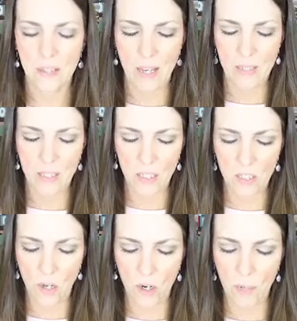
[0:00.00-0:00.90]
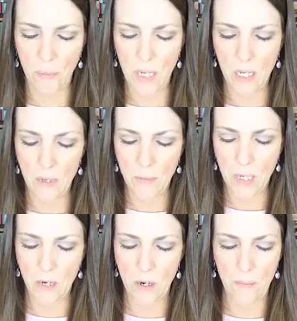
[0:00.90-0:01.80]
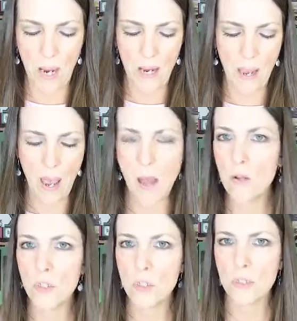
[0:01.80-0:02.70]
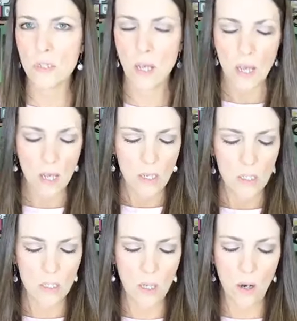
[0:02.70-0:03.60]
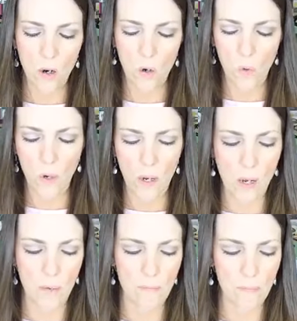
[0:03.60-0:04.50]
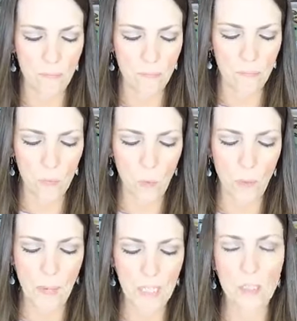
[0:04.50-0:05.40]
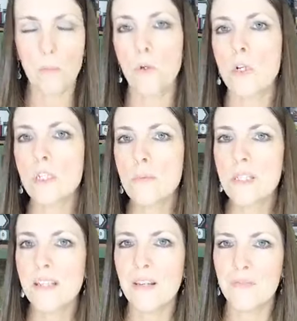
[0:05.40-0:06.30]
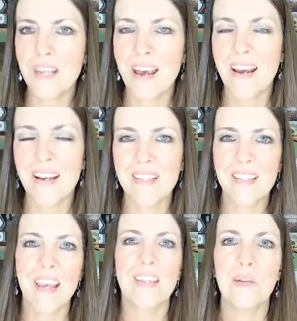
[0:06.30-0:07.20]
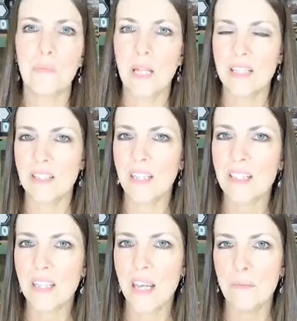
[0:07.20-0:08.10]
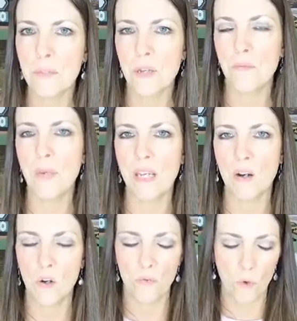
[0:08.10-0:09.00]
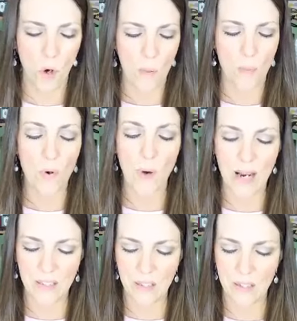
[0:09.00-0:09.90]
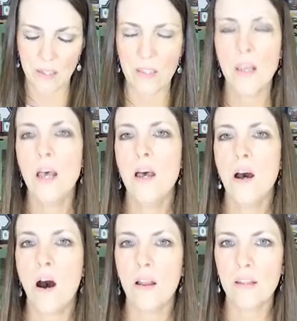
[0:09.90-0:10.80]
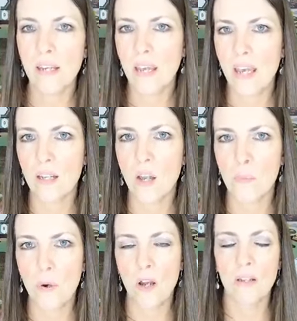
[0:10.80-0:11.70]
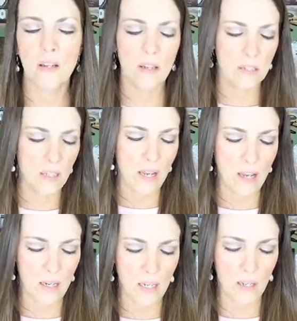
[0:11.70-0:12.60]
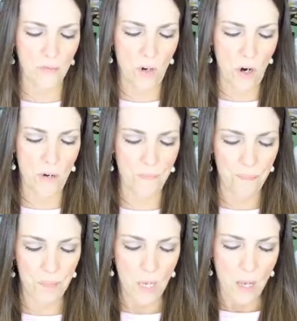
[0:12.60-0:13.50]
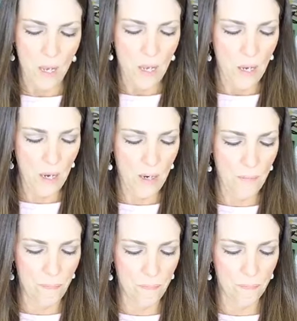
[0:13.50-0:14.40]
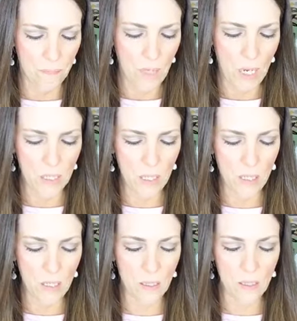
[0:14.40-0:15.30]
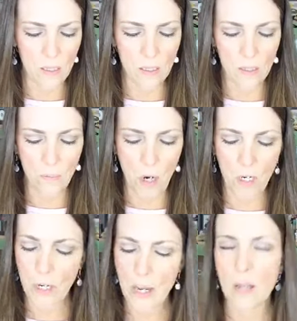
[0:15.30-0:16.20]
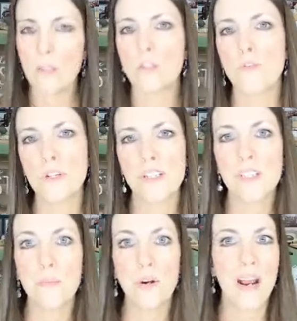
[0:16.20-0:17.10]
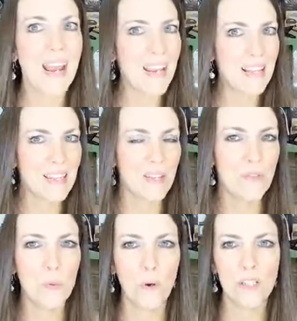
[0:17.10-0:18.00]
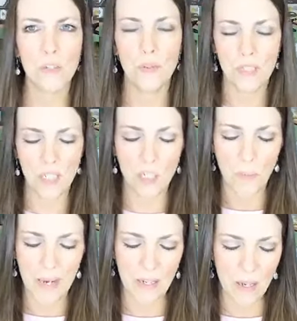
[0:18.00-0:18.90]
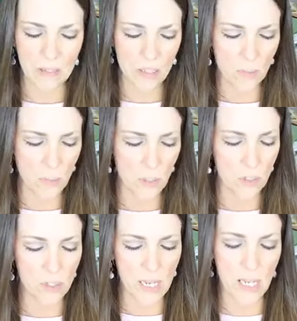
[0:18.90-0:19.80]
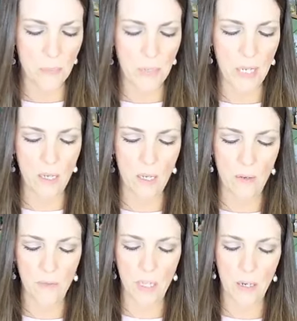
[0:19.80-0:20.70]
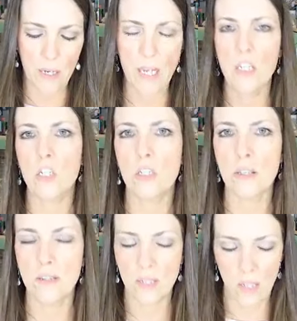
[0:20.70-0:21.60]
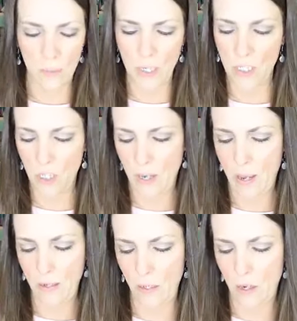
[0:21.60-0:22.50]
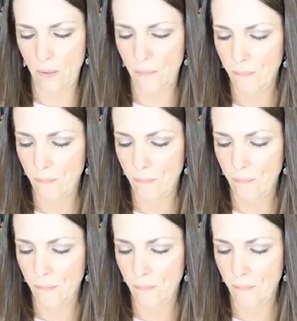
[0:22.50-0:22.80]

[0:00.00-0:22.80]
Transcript: At 6:30 p.m. here at my house. So we'll make some Christmas gift tags and then play 6 games of bingo for prizes, holiday catalog product, and a gift card. And then mark your calendars for December 8th if you want to attend my customer sneak peek of the occasions and celebration catalog.